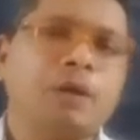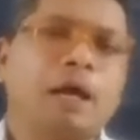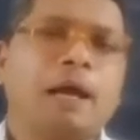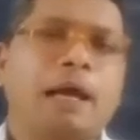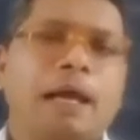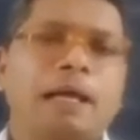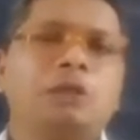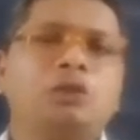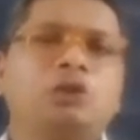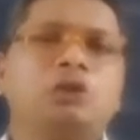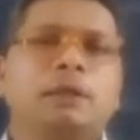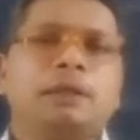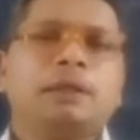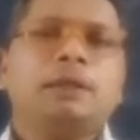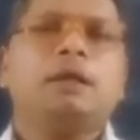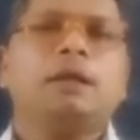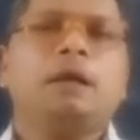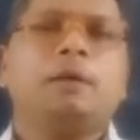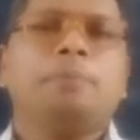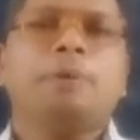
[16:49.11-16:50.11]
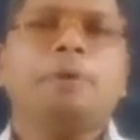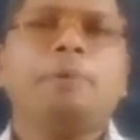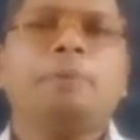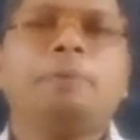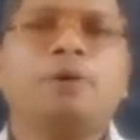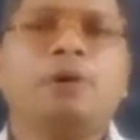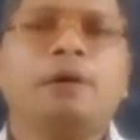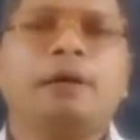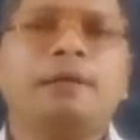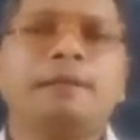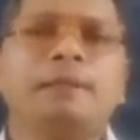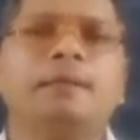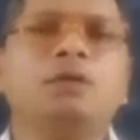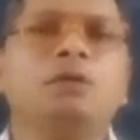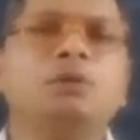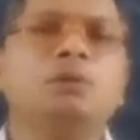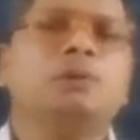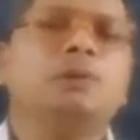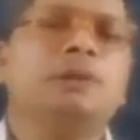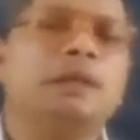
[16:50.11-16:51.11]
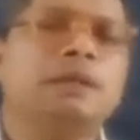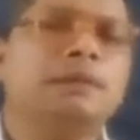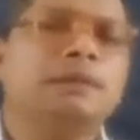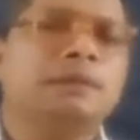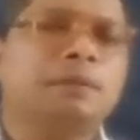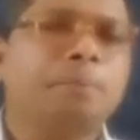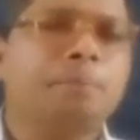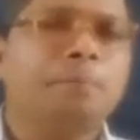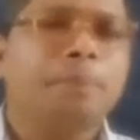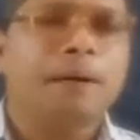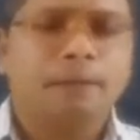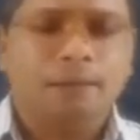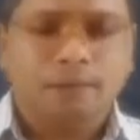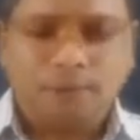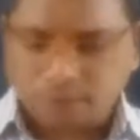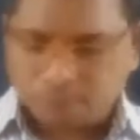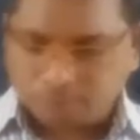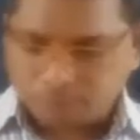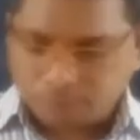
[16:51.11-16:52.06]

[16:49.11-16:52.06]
Actually, before reaching to Champaran,